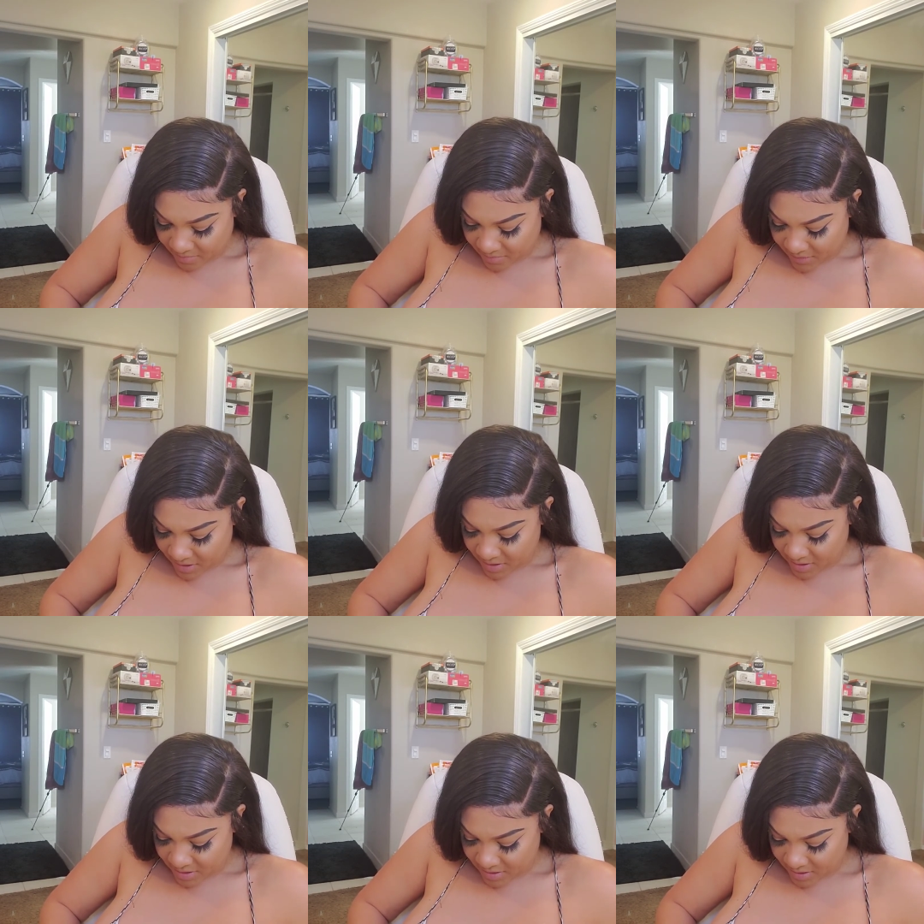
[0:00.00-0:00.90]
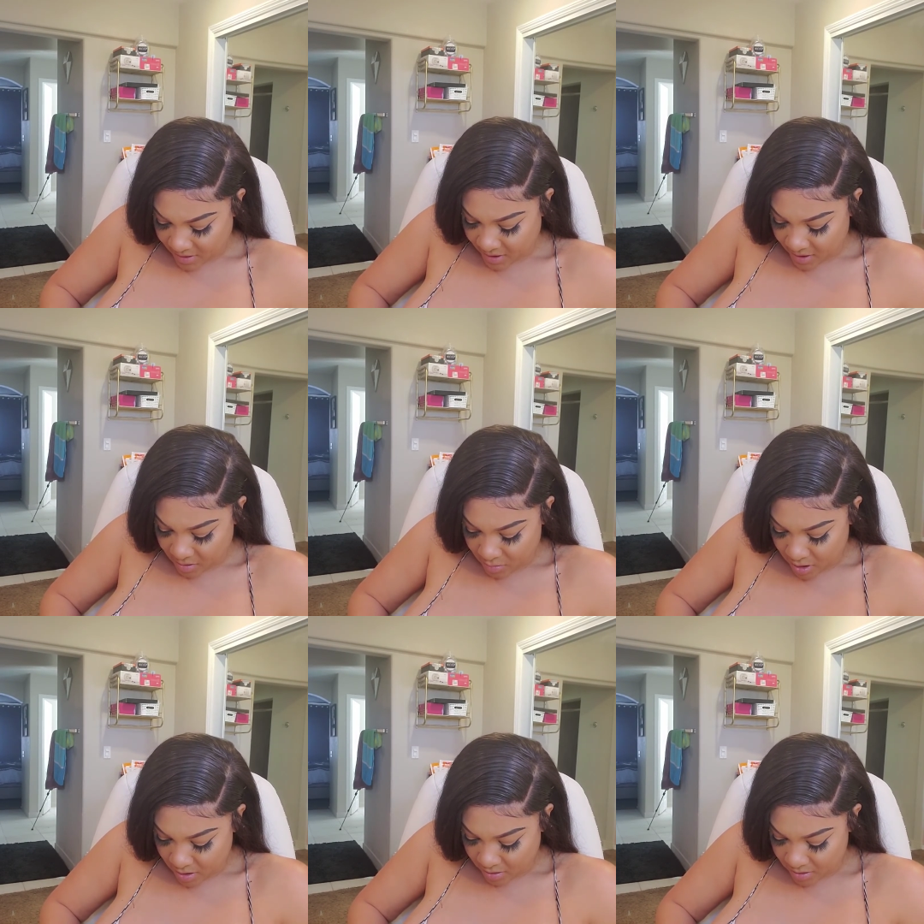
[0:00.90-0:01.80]
This is a
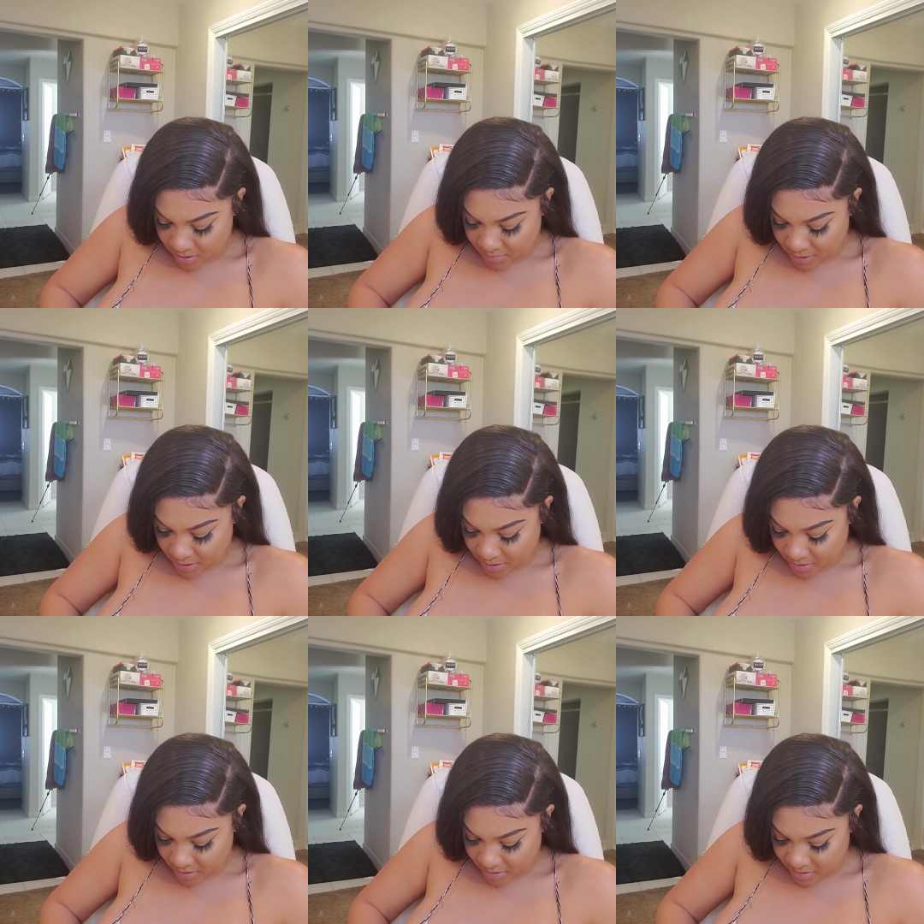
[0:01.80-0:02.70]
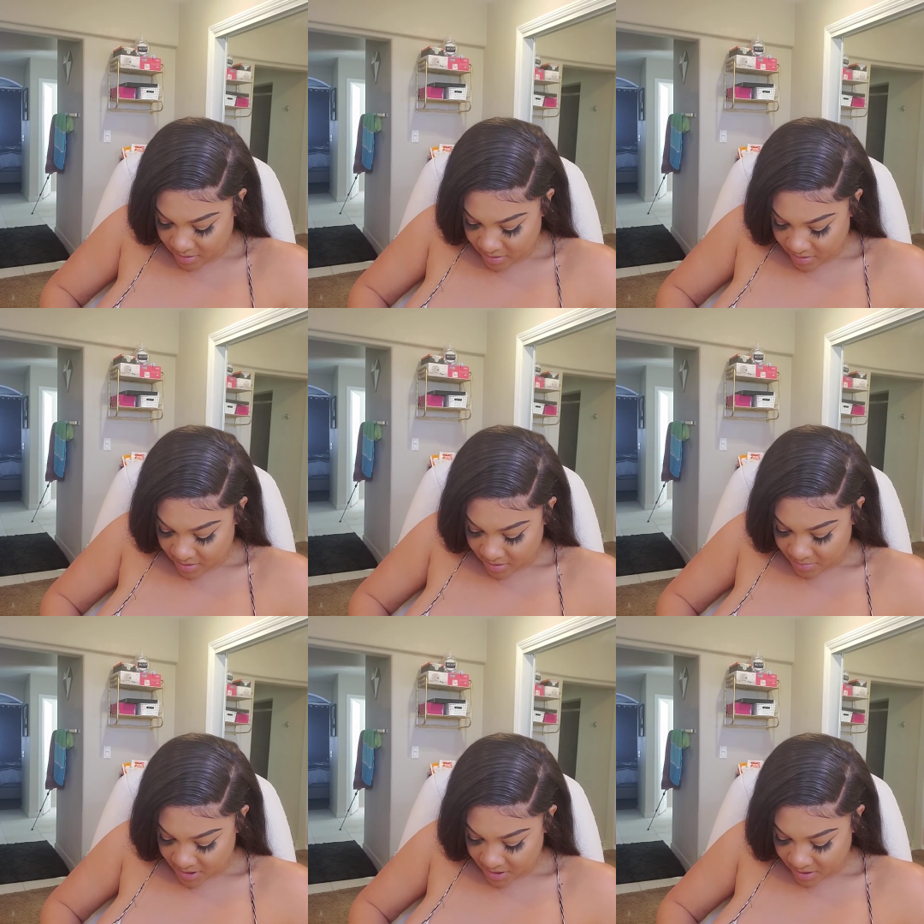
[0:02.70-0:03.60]
cakewalk, this part. I'm
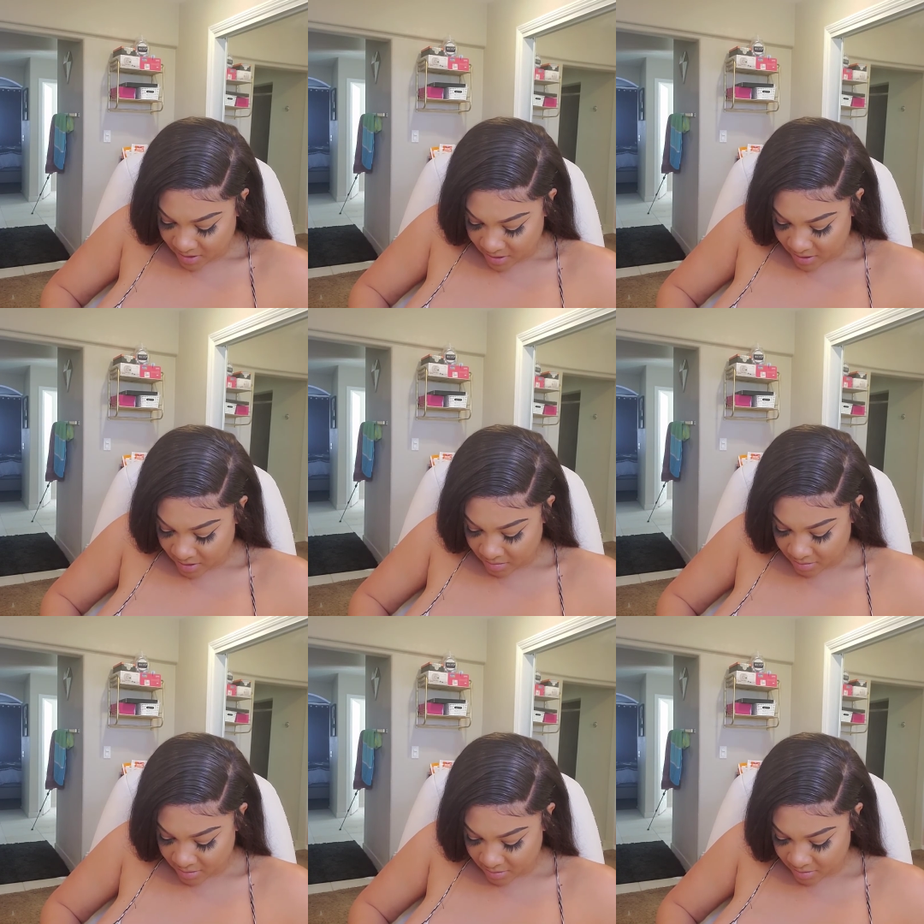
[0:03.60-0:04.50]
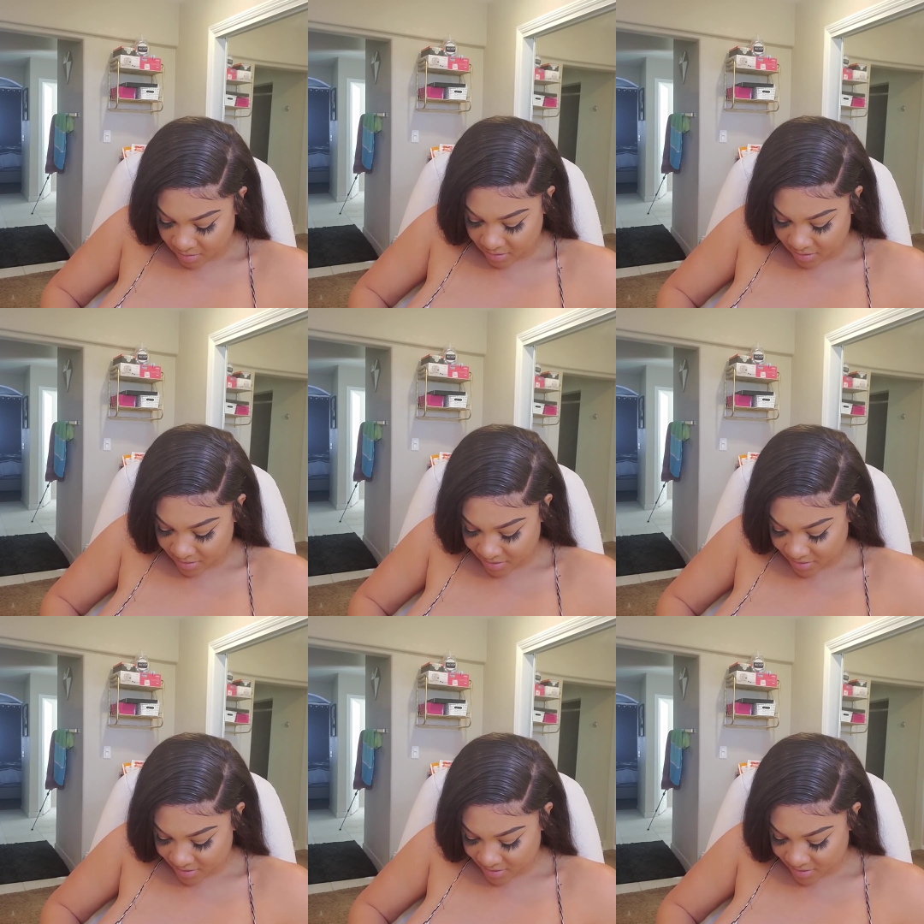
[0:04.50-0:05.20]
saying that now, huh? Okay.